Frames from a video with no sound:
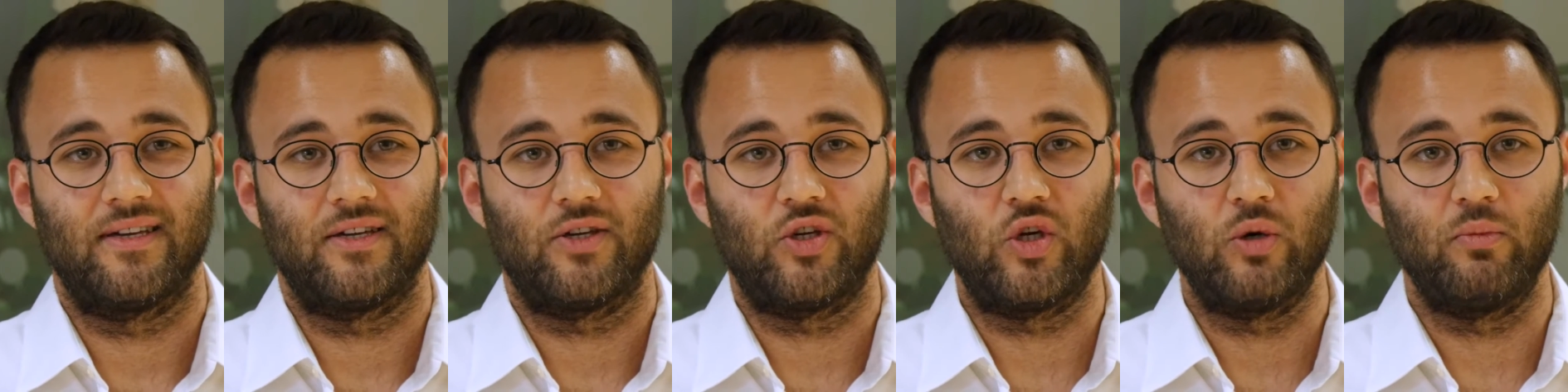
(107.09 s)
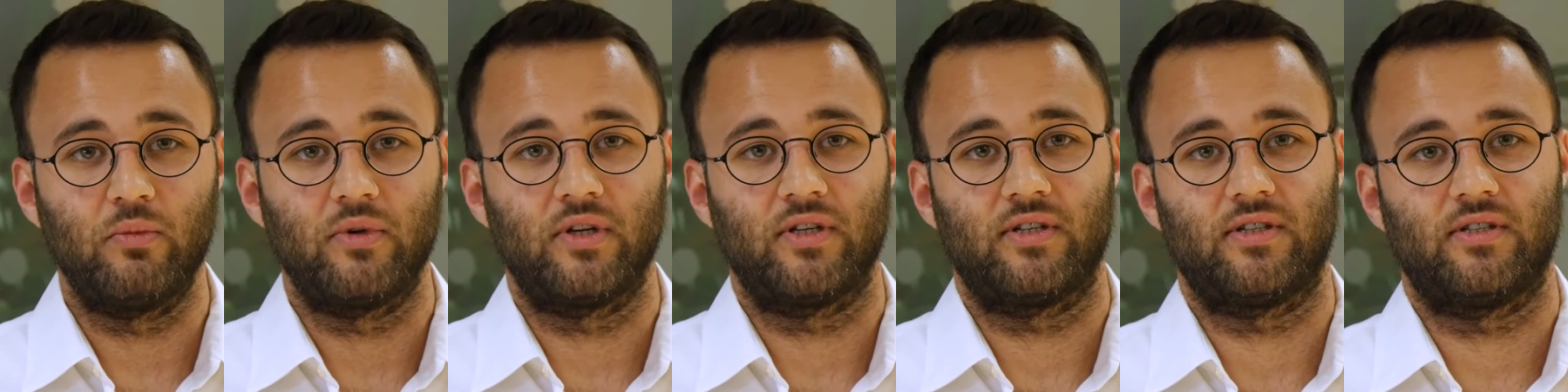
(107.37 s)

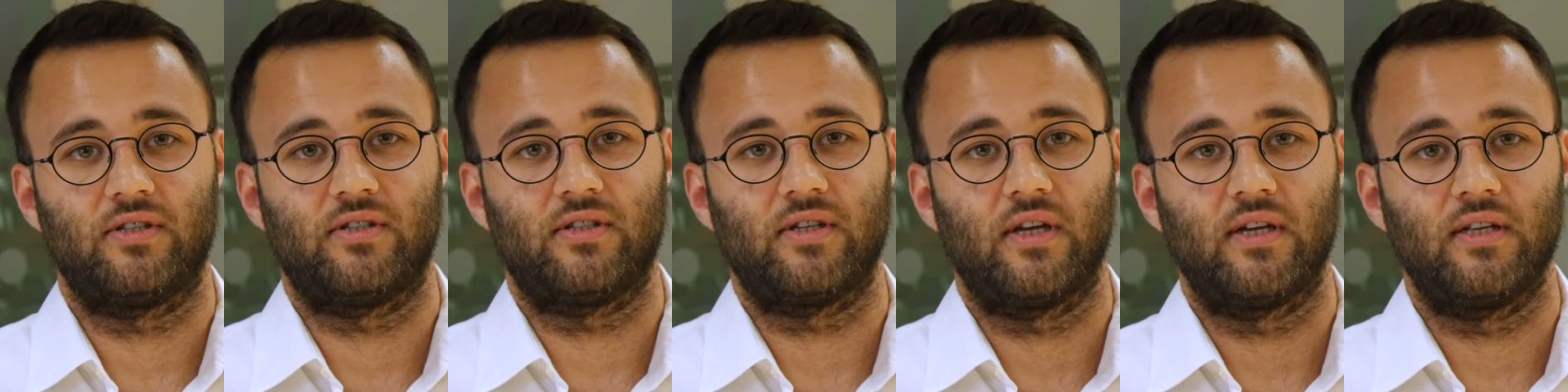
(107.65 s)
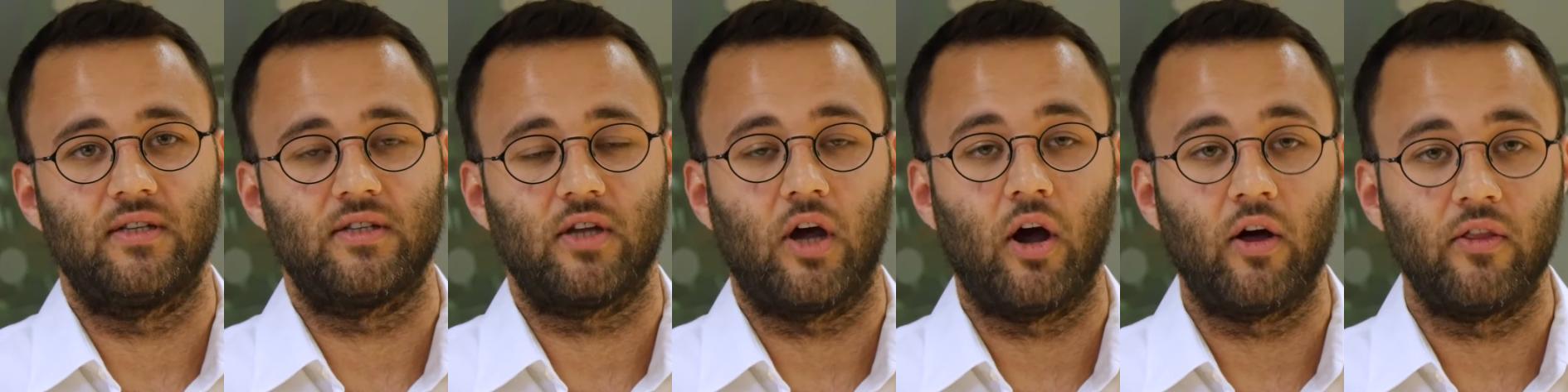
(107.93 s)
humanists
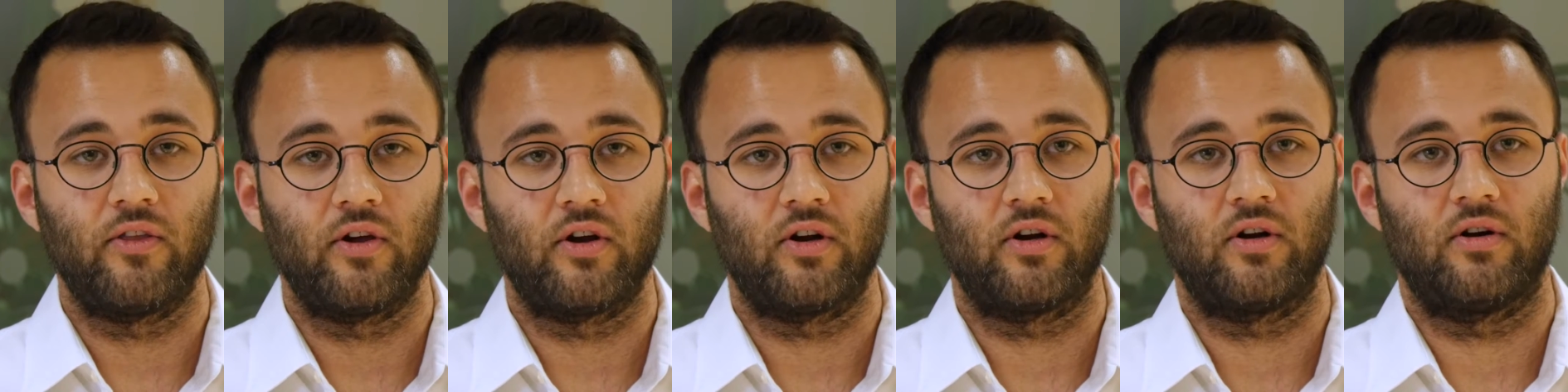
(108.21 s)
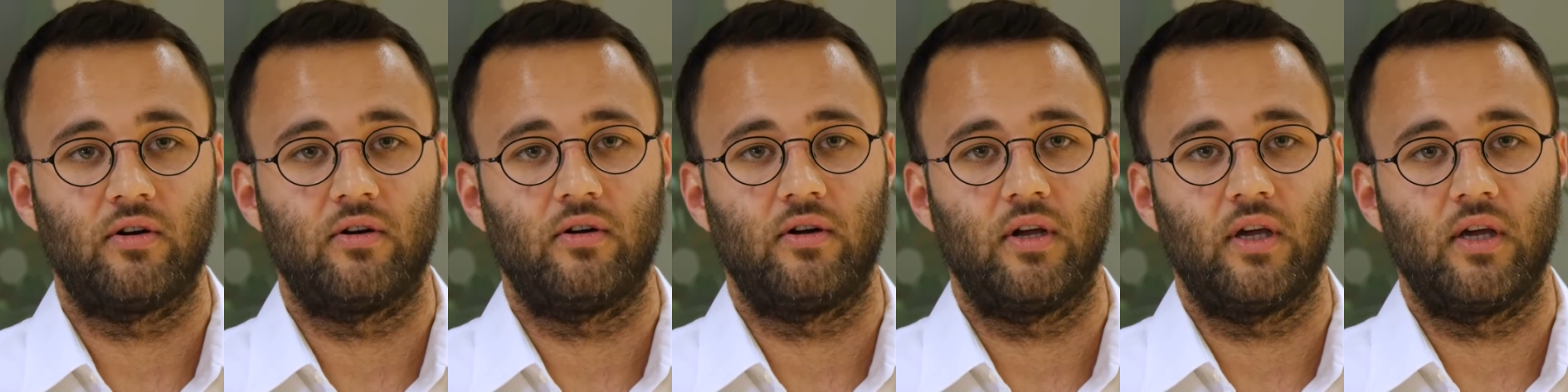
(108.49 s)
and
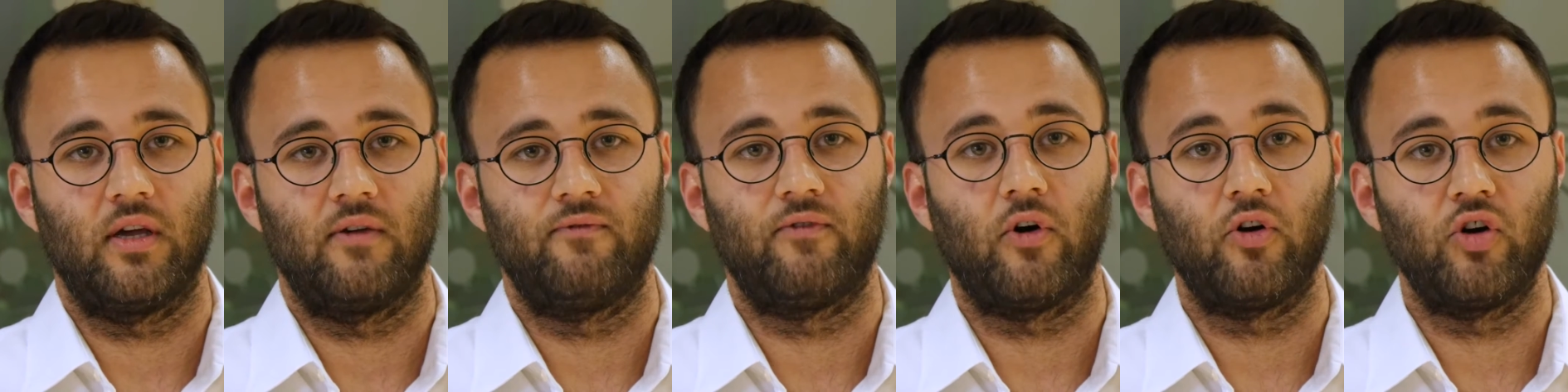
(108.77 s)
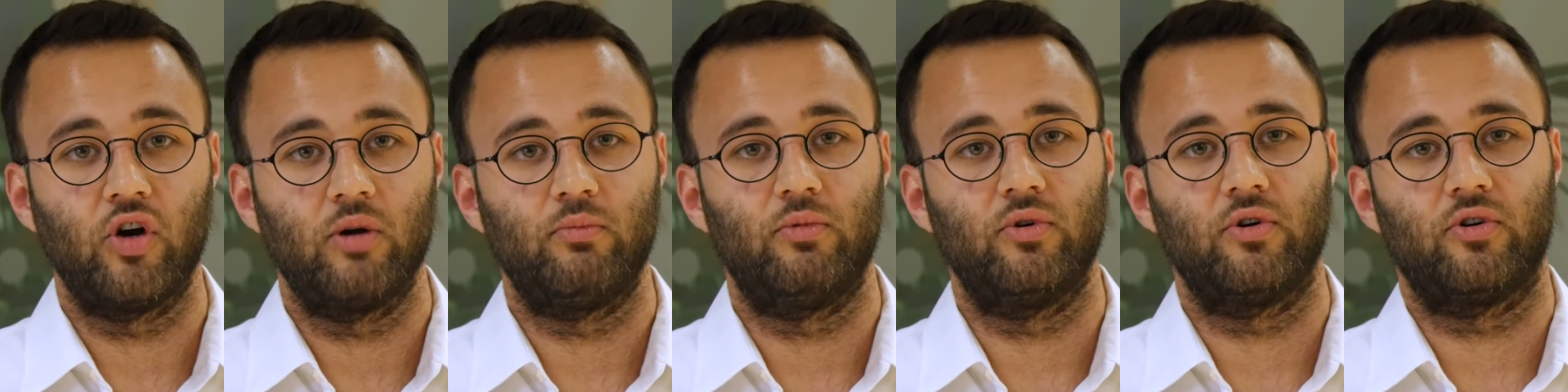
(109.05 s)
other
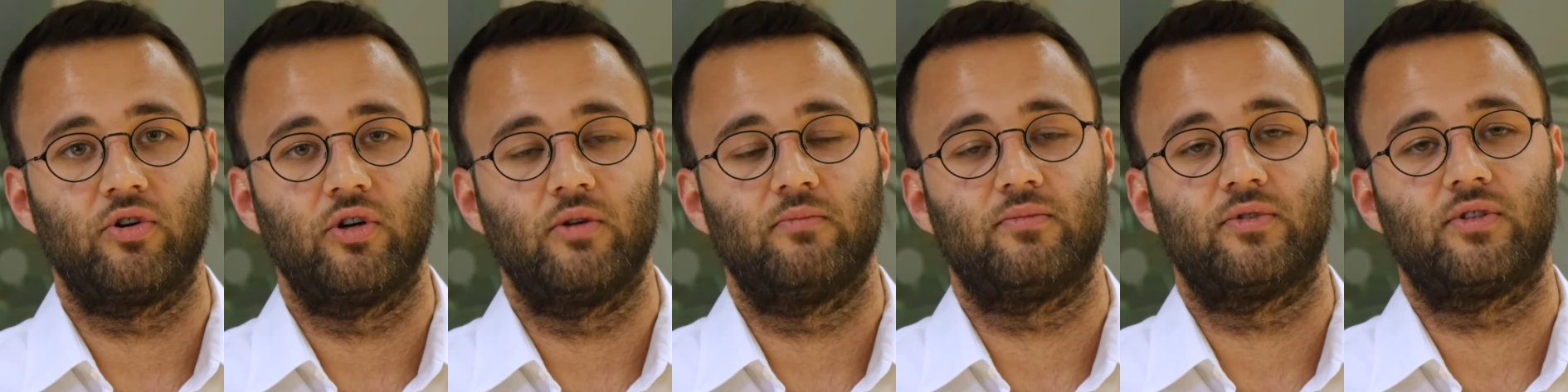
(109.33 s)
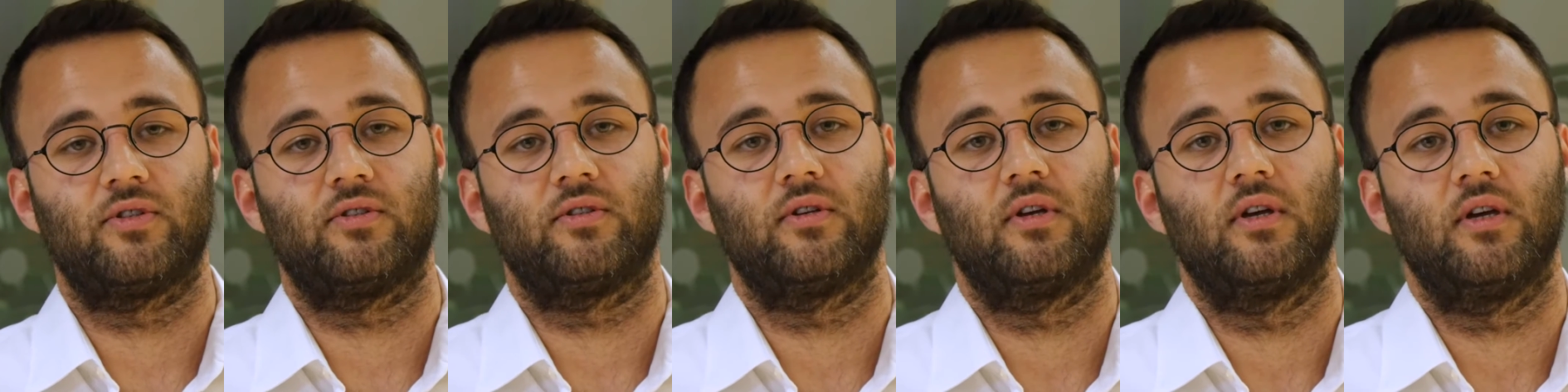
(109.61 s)
vulnerable
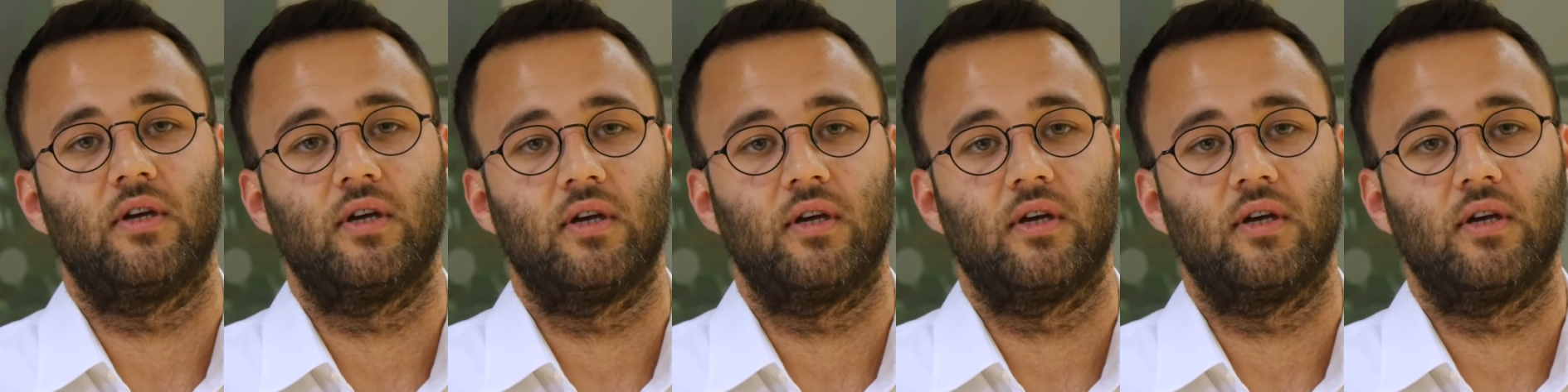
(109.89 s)
groups